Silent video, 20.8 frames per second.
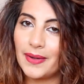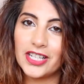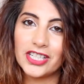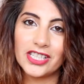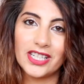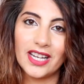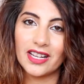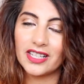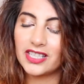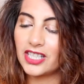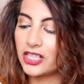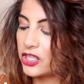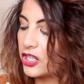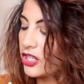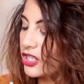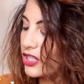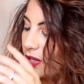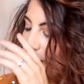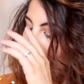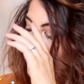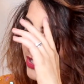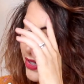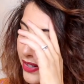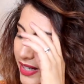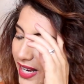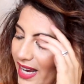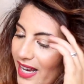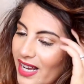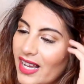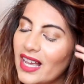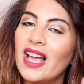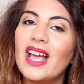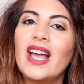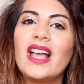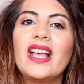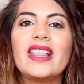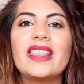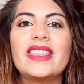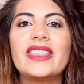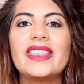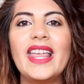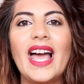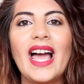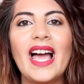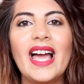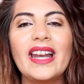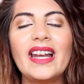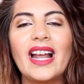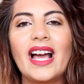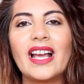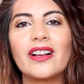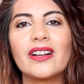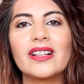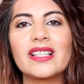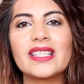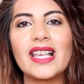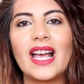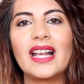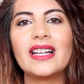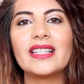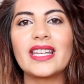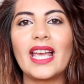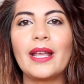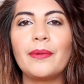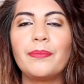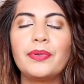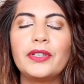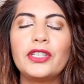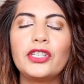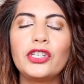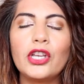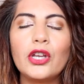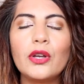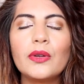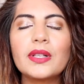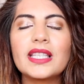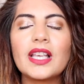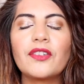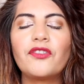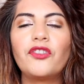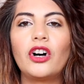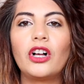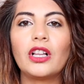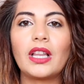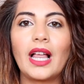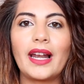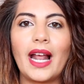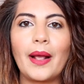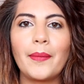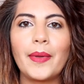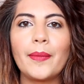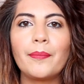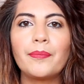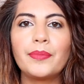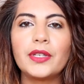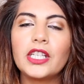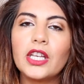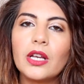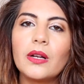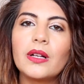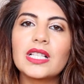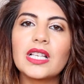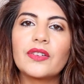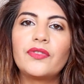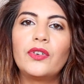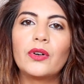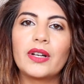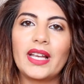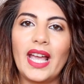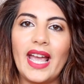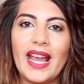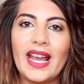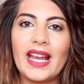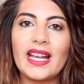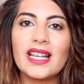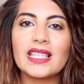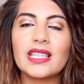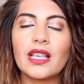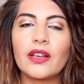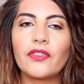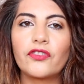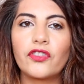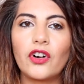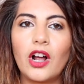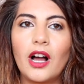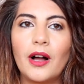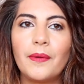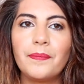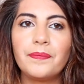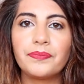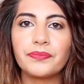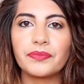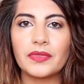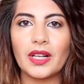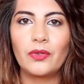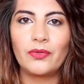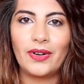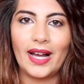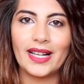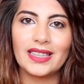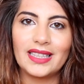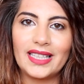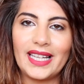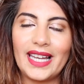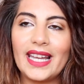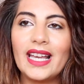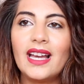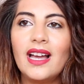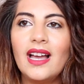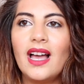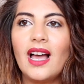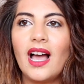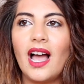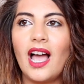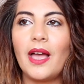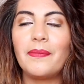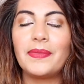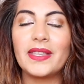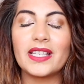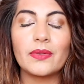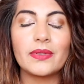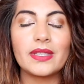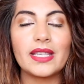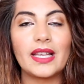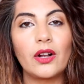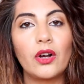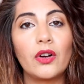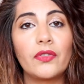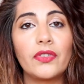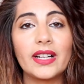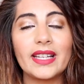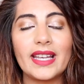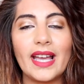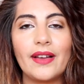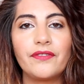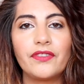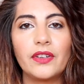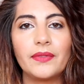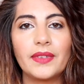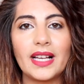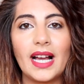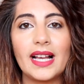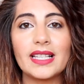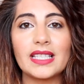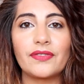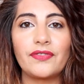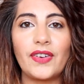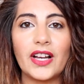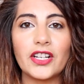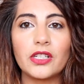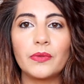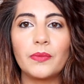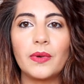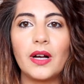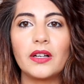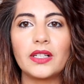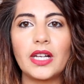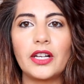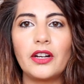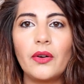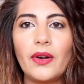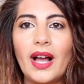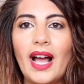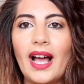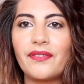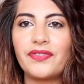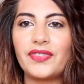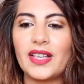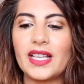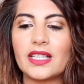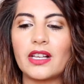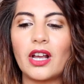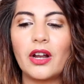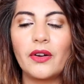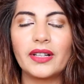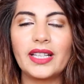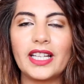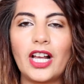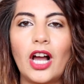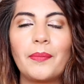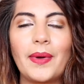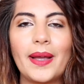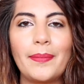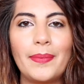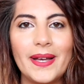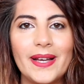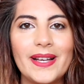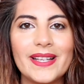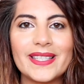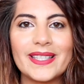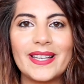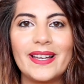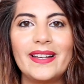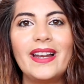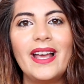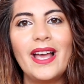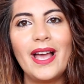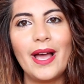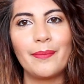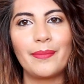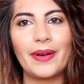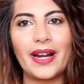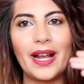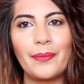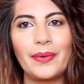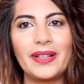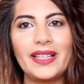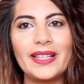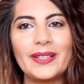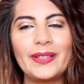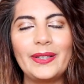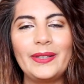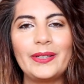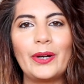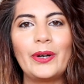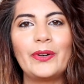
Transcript: mention it because it's just so stunning. Then I got sent a beautiful, and I mean beautiful, case from Radley. And um, this was sent over again from the guys at Fashion World. I don't have this currently on my person, but I will include